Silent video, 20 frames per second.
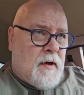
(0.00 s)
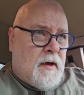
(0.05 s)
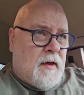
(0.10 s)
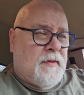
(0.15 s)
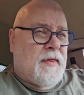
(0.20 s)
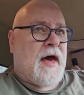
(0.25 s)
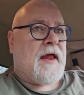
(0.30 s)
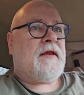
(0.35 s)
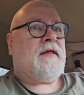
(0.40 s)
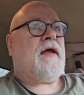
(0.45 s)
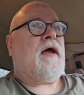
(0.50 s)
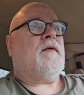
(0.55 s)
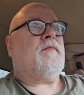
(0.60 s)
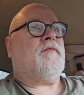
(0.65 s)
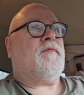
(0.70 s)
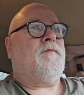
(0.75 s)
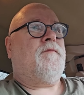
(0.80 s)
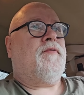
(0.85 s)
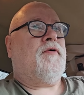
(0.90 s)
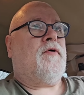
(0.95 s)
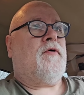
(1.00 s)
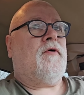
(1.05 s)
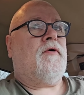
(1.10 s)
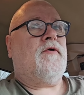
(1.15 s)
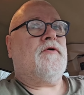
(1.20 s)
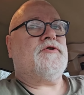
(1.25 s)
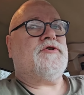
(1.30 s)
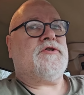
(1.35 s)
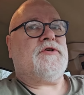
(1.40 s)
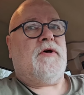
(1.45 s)
a lot of times
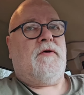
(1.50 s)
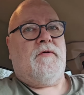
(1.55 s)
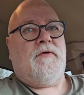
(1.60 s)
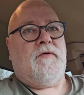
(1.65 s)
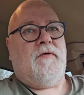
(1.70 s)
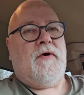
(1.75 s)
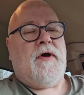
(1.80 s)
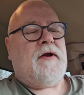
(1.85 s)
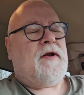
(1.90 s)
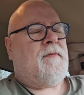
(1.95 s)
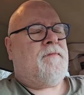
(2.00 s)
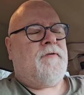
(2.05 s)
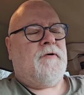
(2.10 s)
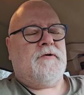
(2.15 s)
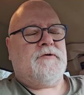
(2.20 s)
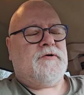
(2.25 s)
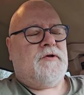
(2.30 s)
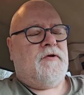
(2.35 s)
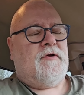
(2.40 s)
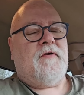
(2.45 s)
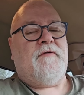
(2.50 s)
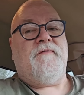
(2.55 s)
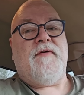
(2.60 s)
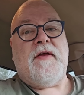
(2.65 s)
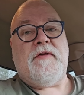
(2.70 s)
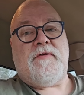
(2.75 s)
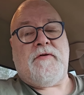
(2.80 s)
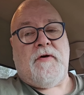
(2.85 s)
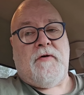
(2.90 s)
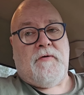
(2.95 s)
purge solenoid, uh, not purge solenoid,
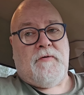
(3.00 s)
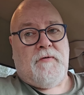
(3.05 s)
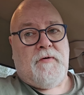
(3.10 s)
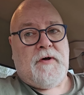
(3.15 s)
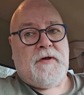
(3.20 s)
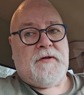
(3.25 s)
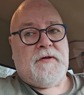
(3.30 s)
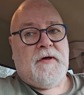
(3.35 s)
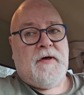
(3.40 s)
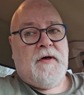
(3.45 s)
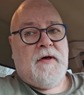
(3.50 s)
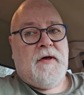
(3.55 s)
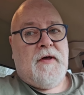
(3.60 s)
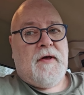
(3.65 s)
vent solenoids